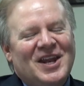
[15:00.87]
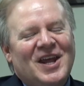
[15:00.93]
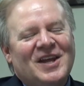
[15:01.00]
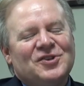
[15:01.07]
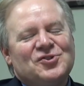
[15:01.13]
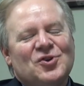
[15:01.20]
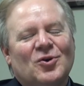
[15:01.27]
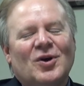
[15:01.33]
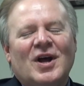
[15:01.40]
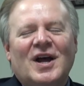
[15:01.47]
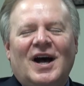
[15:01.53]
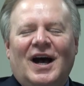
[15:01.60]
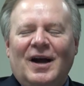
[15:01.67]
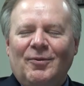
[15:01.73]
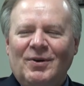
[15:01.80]
And so
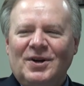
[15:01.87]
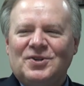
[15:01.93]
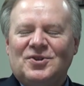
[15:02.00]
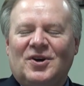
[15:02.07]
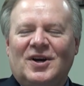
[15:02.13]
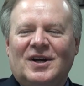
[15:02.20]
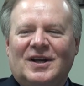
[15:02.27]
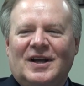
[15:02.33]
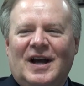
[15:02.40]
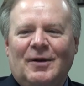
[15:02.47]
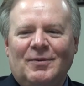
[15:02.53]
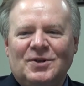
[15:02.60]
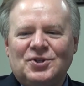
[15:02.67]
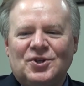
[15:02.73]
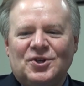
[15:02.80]

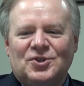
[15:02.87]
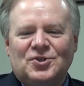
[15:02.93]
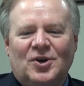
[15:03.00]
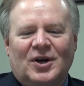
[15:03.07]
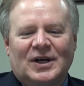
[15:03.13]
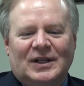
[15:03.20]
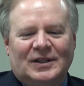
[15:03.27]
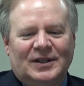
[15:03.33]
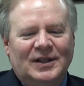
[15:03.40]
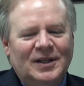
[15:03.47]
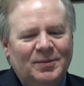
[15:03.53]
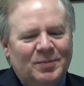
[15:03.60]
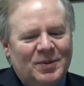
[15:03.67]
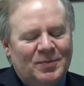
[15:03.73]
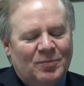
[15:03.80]
I want you to talk a
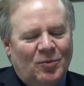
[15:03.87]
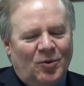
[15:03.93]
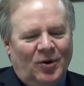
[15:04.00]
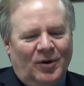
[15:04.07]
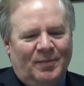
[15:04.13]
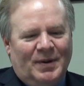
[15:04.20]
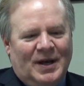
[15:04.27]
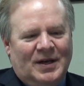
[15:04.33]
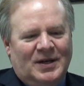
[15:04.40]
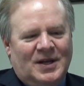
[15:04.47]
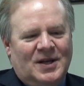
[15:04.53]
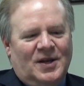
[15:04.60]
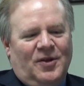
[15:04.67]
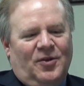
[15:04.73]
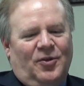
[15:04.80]
little bit more
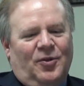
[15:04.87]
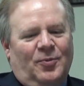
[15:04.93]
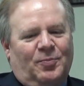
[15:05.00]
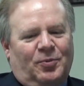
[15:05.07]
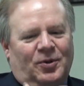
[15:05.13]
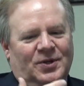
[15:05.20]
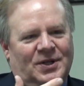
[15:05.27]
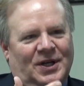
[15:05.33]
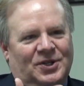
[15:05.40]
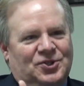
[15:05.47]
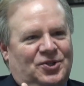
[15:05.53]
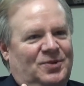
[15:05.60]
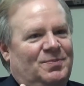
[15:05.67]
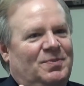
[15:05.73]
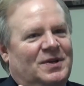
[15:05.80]
about the
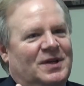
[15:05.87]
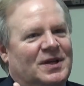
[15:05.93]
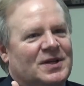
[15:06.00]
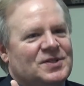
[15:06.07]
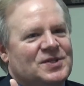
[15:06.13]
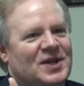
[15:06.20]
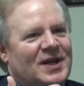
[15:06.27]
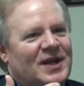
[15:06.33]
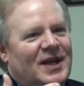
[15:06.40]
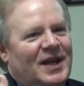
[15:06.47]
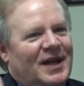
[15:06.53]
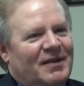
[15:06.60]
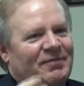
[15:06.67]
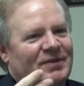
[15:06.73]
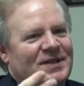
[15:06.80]
production, because
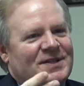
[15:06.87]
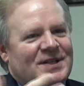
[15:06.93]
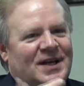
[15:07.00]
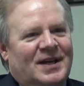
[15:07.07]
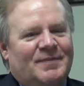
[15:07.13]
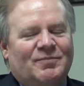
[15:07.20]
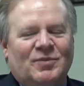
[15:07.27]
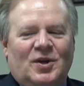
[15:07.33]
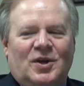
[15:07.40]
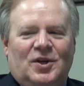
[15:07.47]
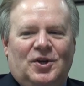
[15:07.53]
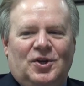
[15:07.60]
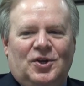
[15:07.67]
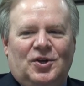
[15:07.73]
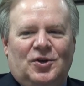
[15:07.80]
every time,
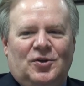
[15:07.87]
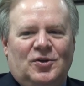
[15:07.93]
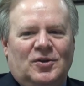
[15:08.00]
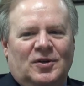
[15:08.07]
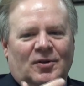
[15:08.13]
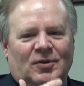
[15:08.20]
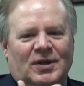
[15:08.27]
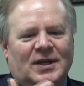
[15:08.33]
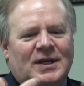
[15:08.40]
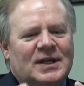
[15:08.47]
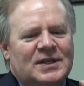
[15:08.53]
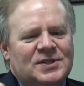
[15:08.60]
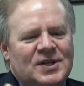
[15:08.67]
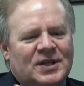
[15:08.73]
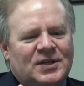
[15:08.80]

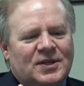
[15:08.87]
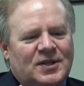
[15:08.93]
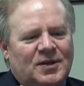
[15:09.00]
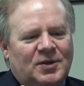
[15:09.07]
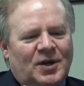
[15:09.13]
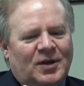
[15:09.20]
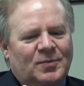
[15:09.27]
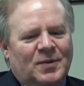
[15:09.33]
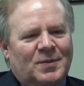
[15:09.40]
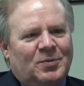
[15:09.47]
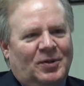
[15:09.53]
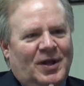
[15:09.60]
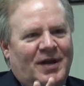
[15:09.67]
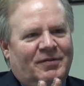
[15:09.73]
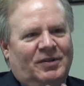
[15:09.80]
kids and young
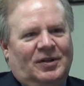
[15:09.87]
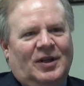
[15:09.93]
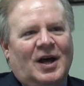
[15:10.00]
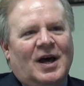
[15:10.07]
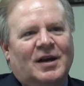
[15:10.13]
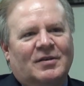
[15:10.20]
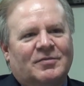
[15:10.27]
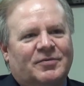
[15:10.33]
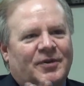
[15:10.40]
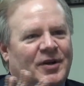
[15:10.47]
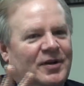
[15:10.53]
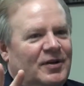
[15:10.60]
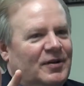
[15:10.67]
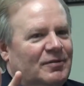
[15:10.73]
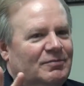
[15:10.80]
people have a lot of,